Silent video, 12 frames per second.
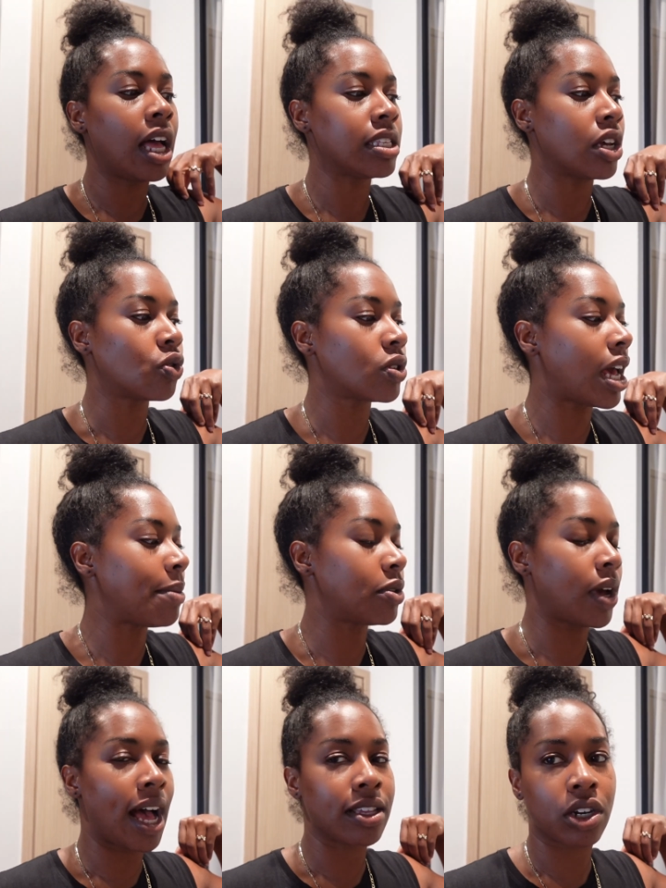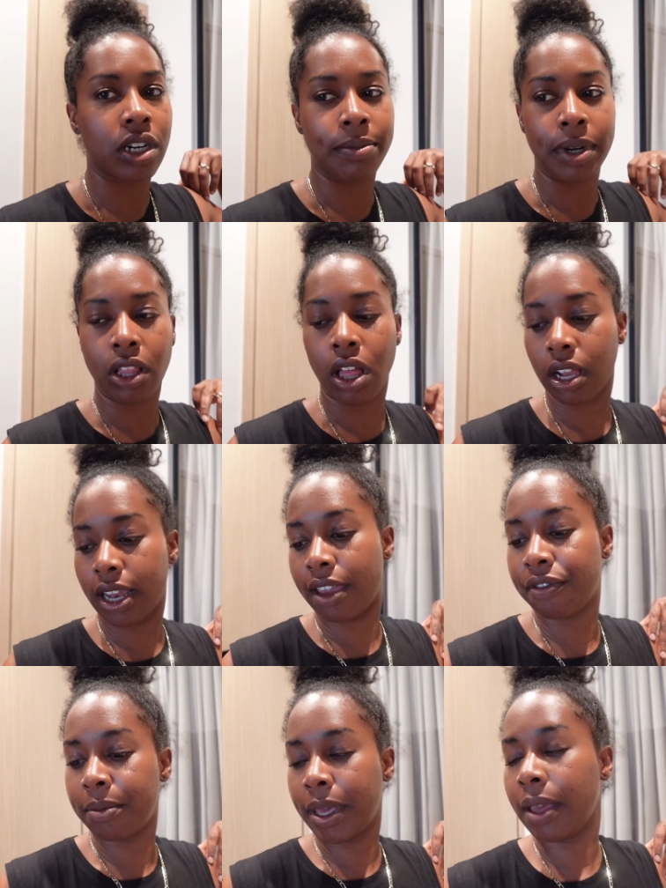Central time, so it has already been a long day
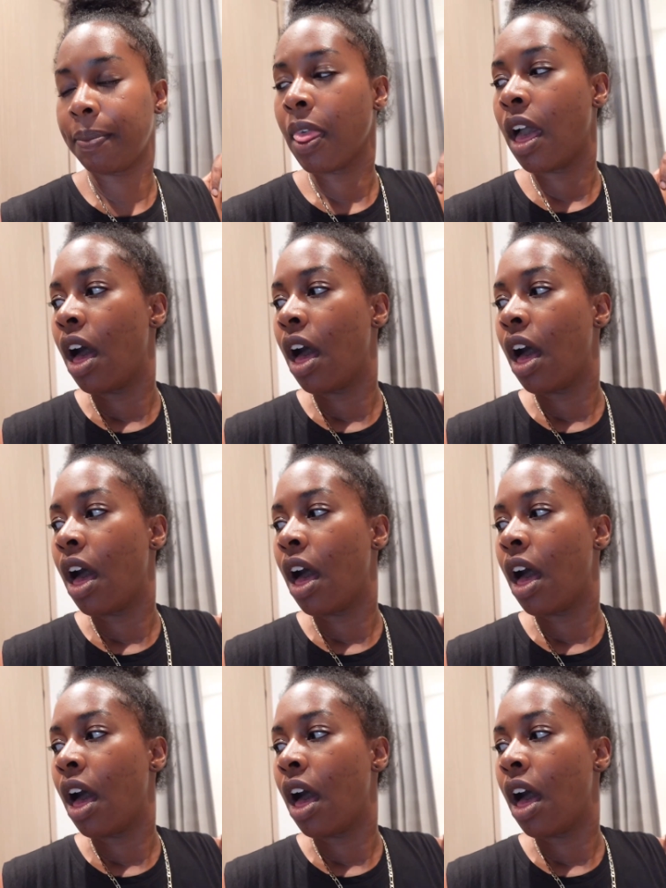for me.